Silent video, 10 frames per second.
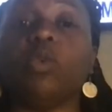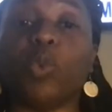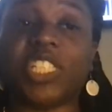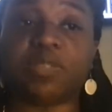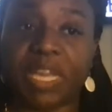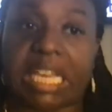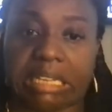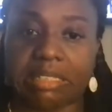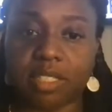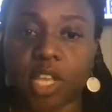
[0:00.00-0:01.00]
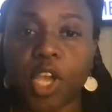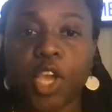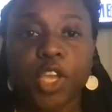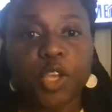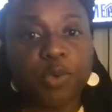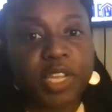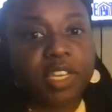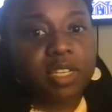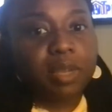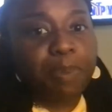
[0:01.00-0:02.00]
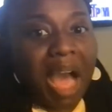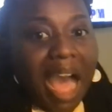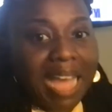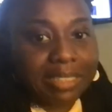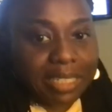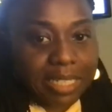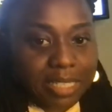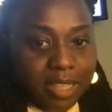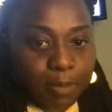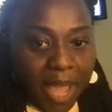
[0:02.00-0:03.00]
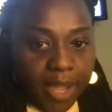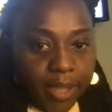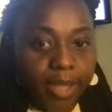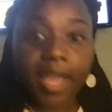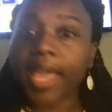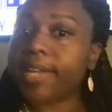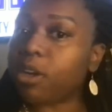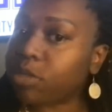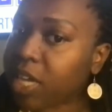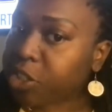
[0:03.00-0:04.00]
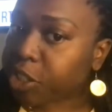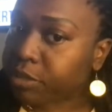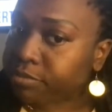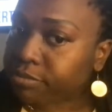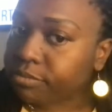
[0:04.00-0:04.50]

which means you need to deposit into the bank and don't touch it.